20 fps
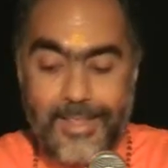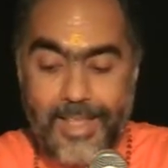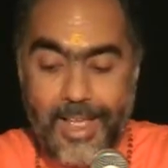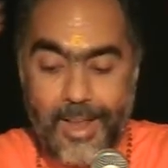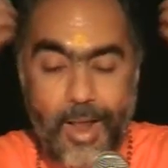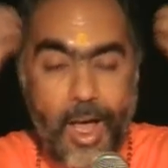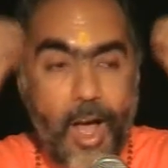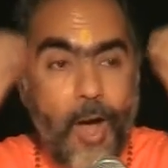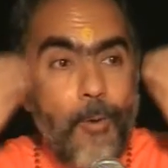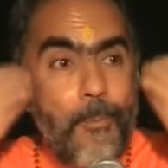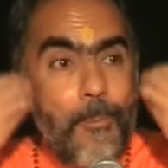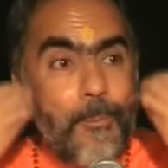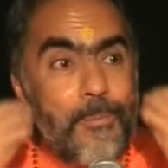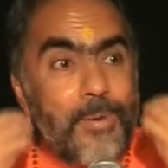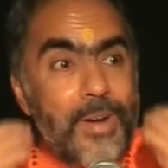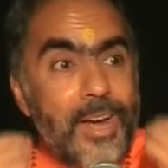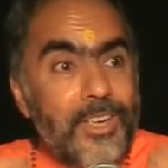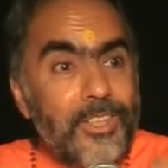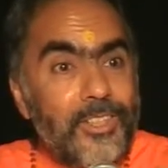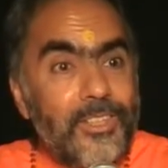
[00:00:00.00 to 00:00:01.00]
Then how
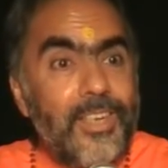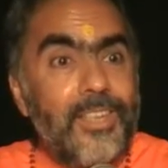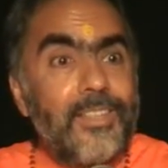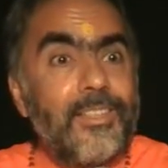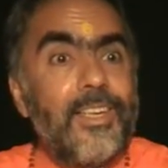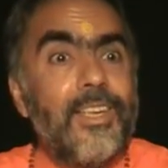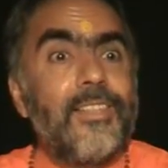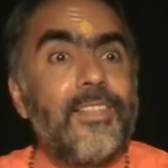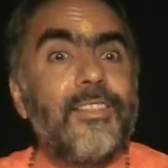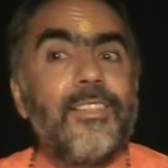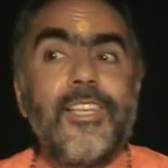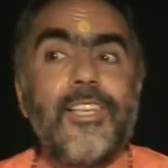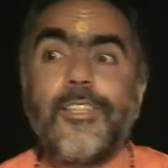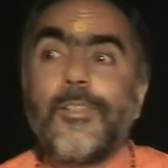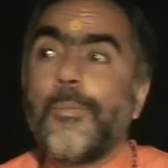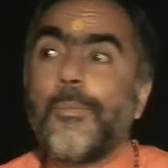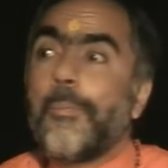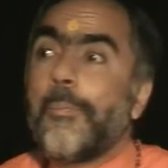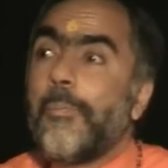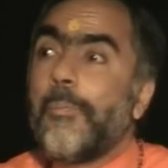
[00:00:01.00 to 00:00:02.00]
precious is
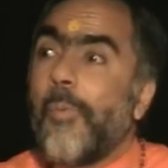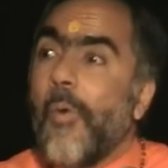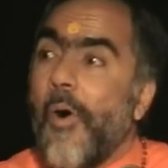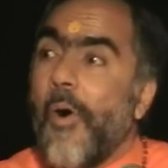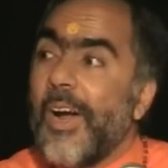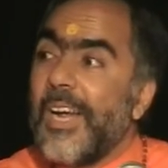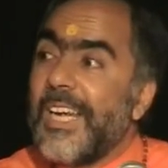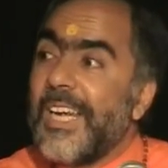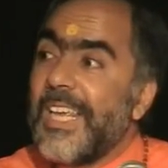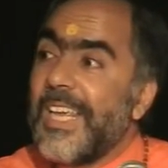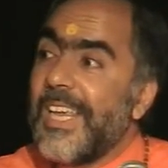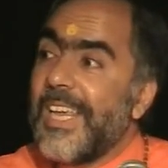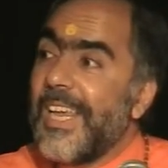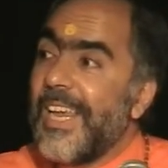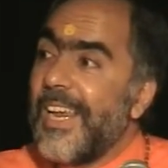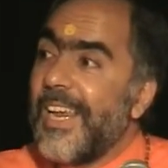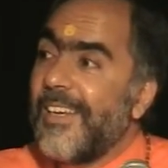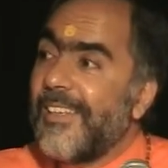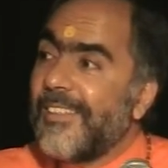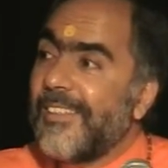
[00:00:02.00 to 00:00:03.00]
this
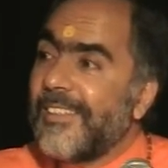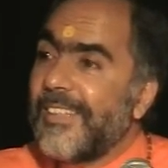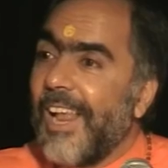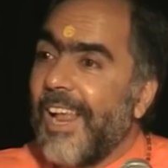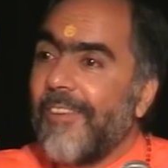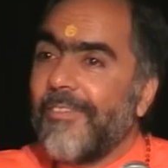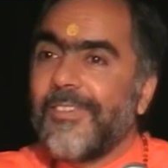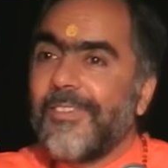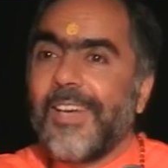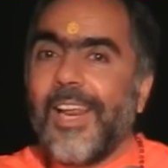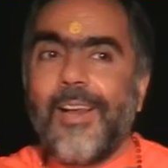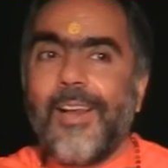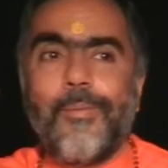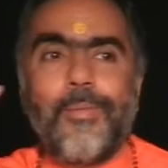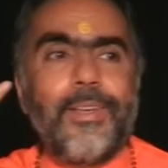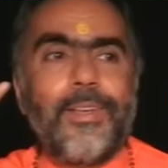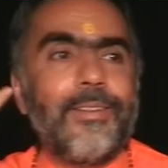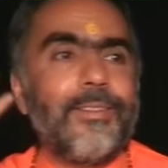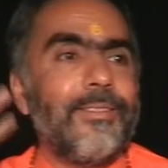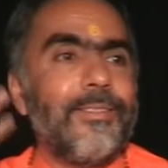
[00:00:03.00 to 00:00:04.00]
body itself? Tell
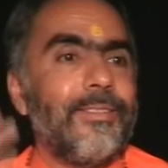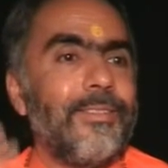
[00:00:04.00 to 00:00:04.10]
me.